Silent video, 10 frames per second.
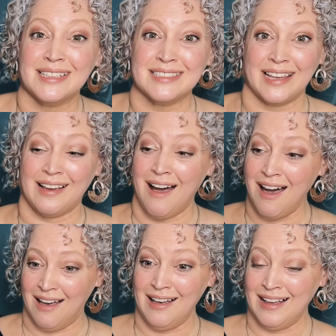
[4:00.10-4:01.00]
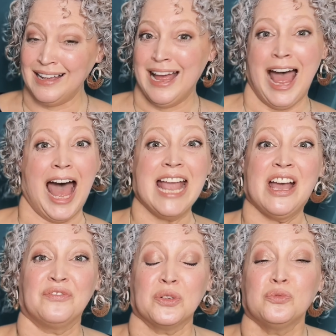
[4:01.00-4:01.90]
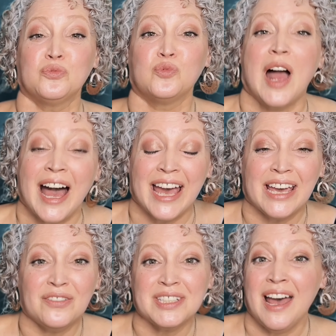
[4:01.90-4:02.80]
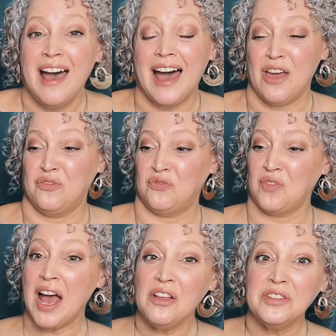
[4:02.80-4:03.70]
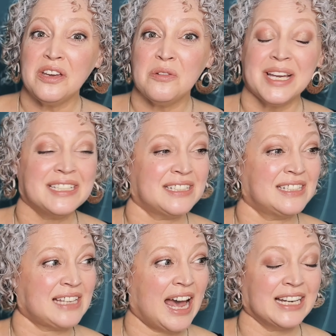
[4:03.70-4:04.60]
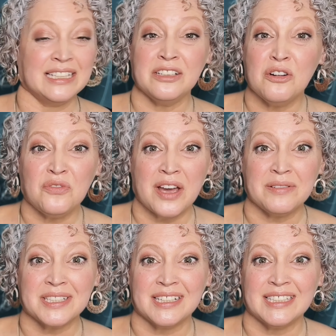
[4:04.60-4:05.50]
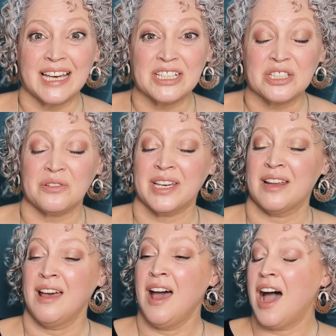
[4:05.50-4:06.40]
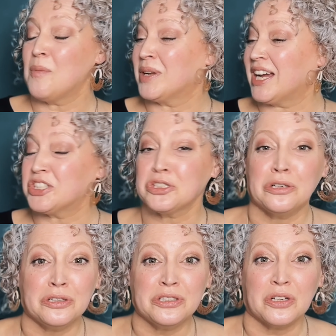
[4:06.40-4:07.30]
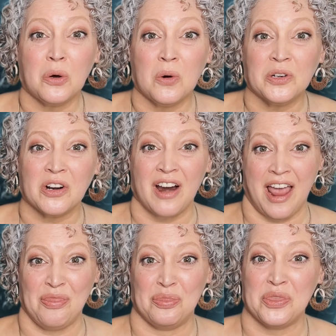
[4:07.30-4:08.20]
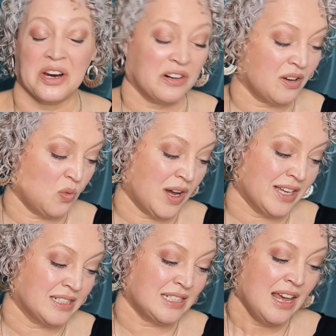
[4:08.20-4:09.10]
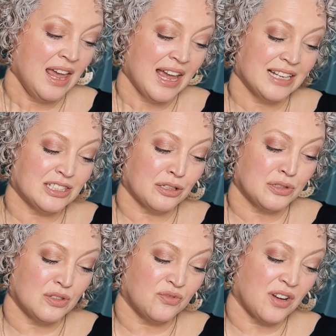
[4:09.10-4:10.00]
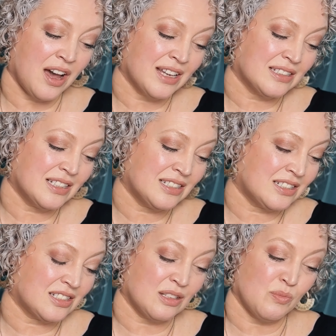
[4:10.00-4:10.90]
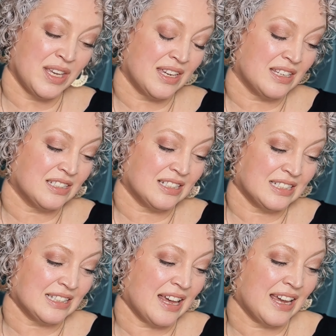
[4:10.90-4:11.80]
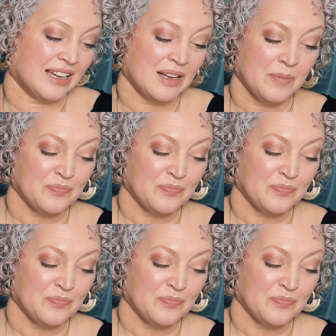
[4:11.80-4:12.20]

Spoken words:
it's like, I have arrived. I found the oasis. I didn't know if I was going to get to it, but I turned a corner and there it was. And so you've got this, to me, is just like,